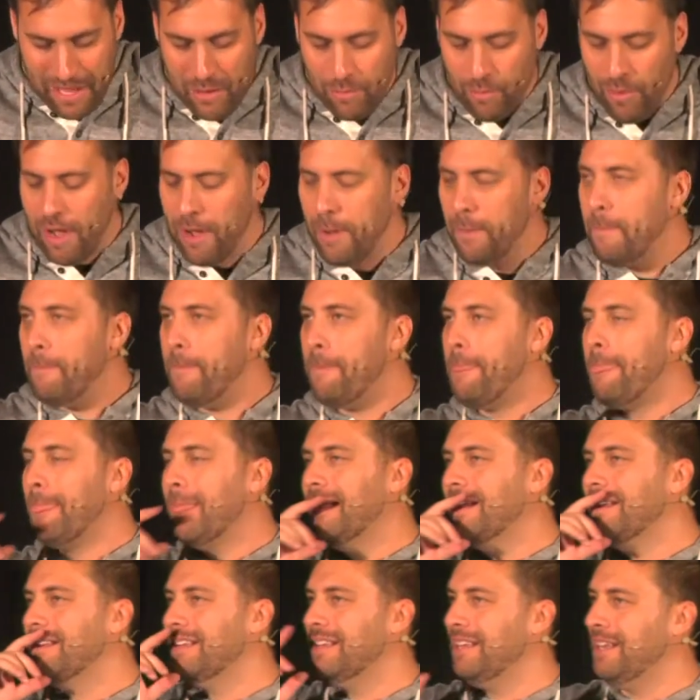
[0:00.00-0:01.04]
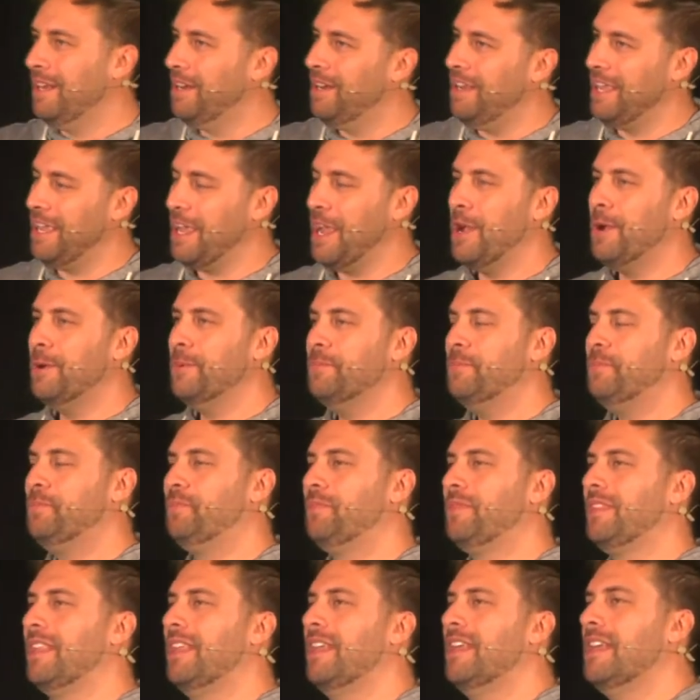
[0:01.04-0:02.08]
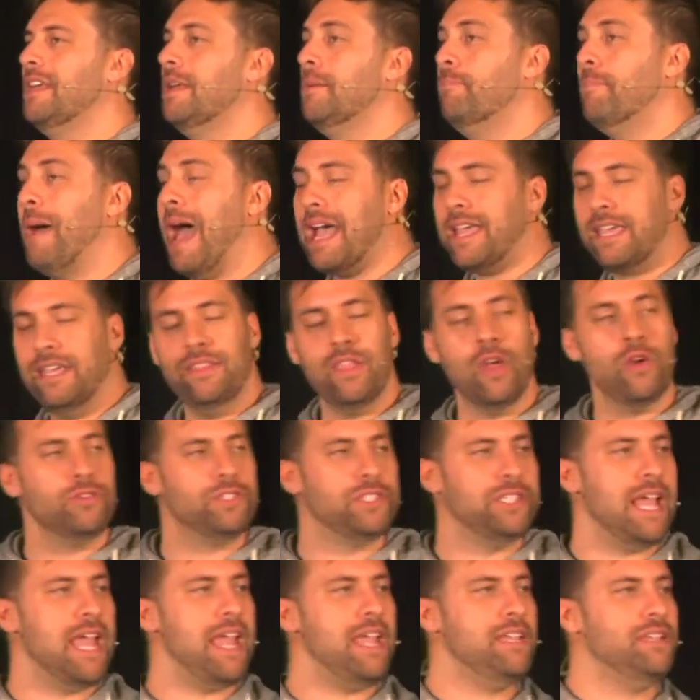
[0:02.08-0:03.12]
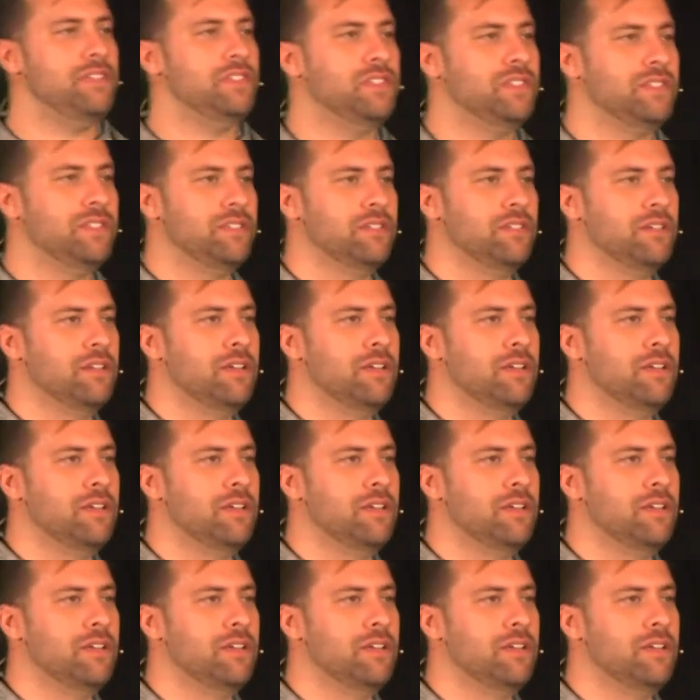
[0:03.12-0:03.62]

Well, here you go. Back in those days,